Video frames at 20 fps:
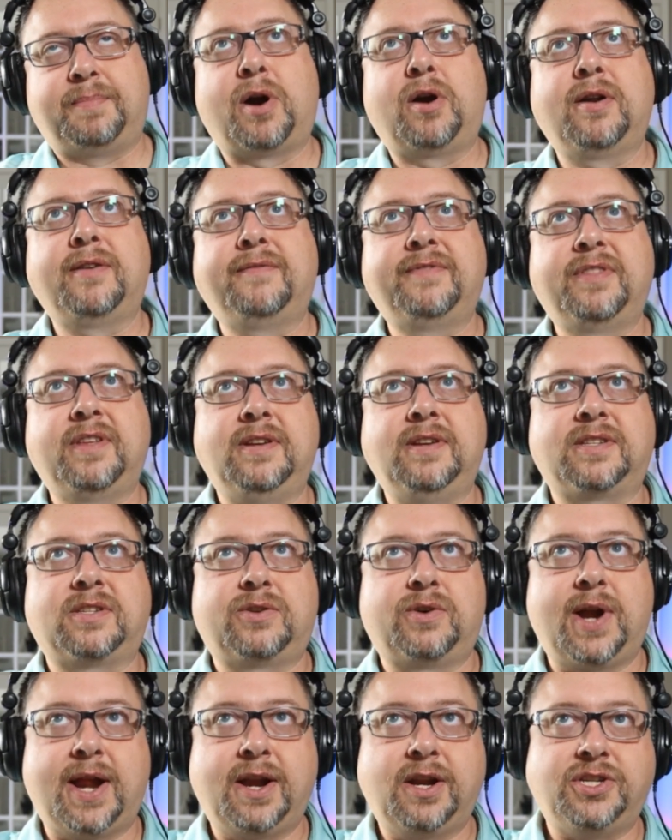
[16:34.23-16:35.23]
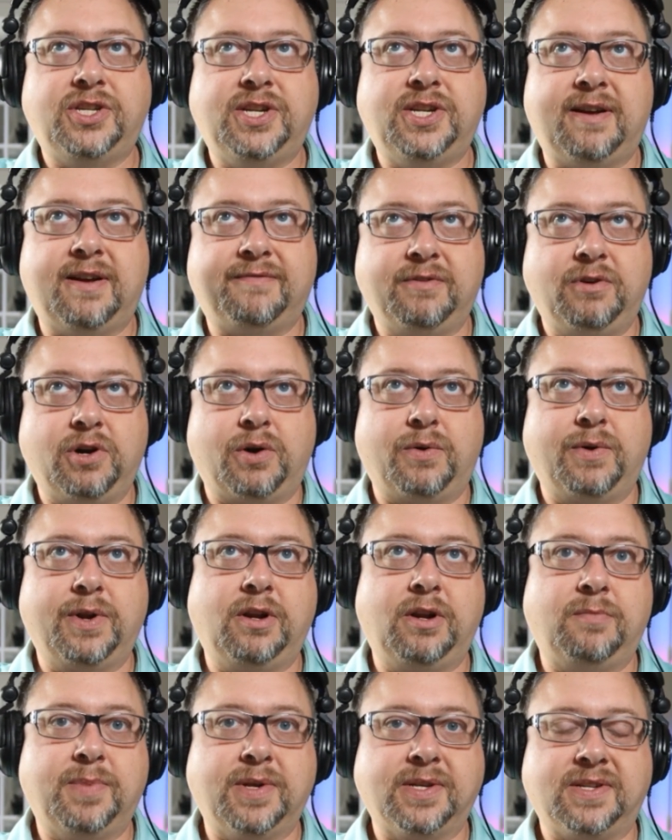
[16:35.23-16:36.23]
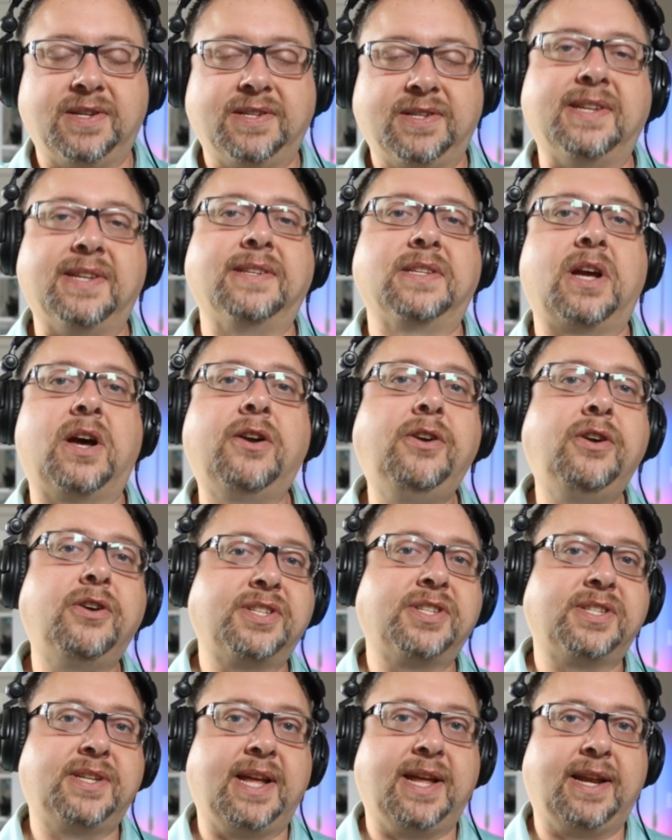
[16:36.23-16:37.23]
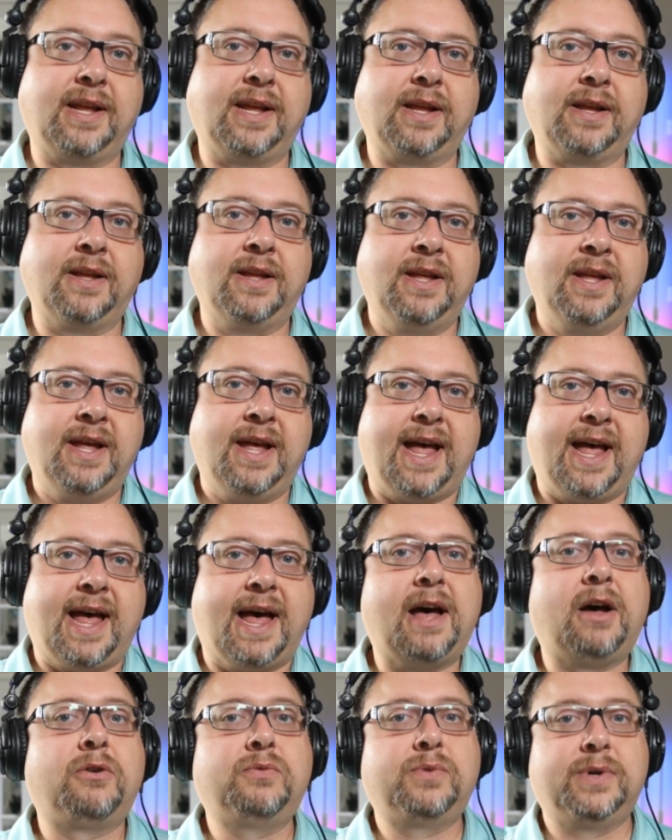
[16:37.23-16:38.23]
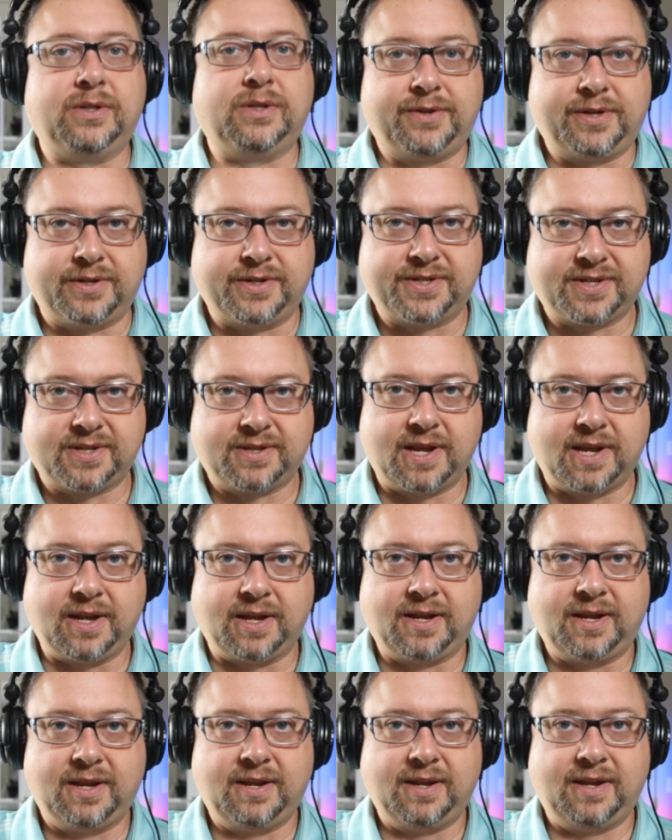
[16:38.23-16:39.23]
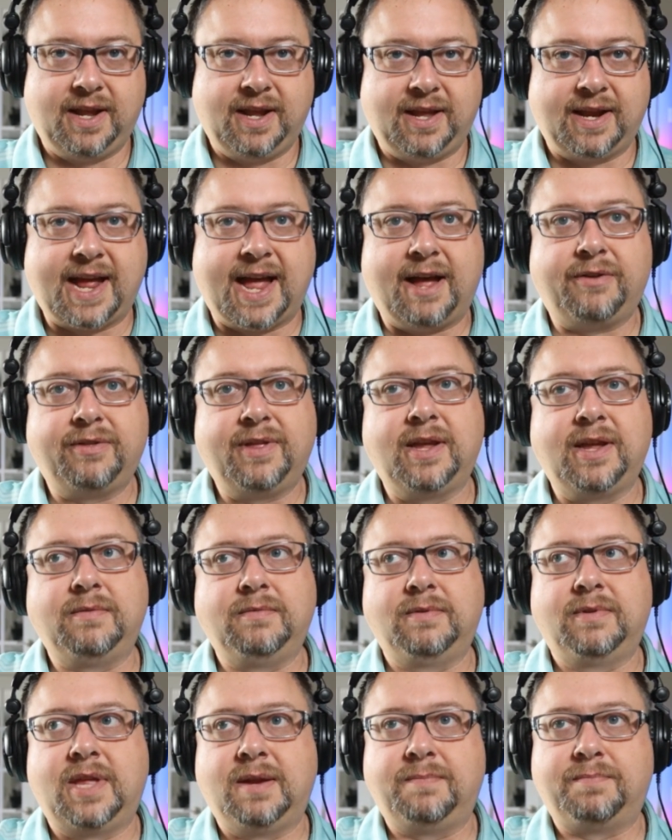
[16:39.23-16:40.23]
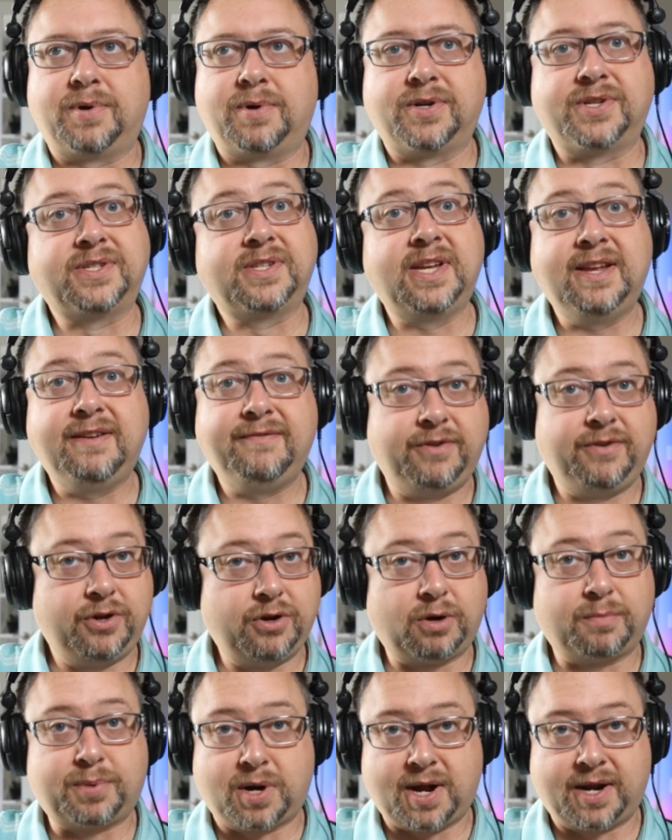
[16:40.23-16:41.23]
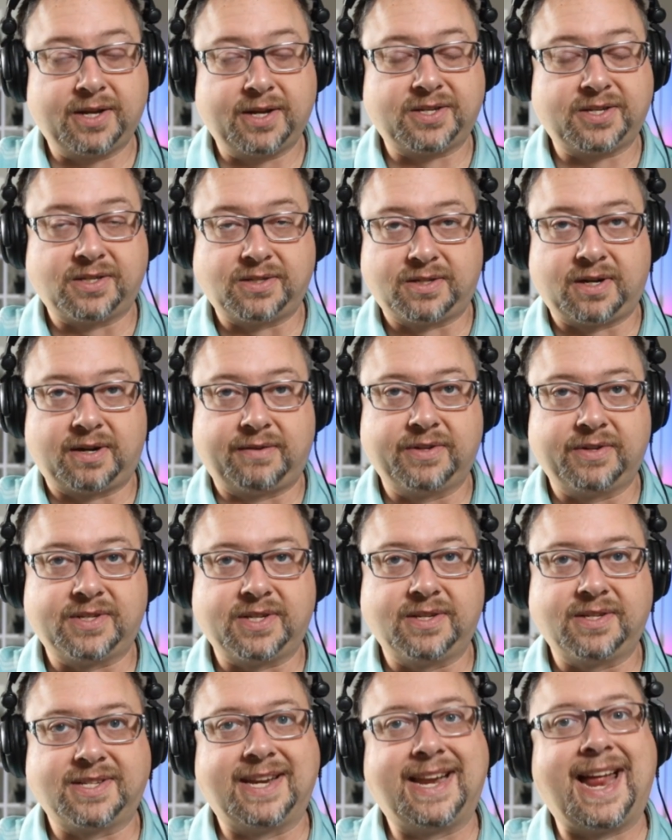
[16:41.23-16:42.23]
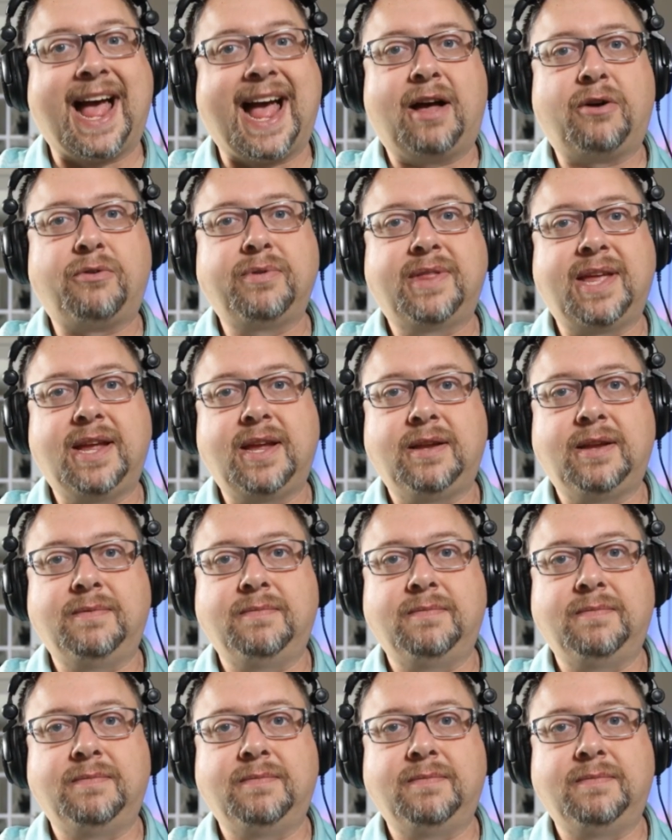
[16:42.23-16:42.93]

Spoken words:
the strategy of growing your business is understanding how realtors think and how they perceive your products and services and how they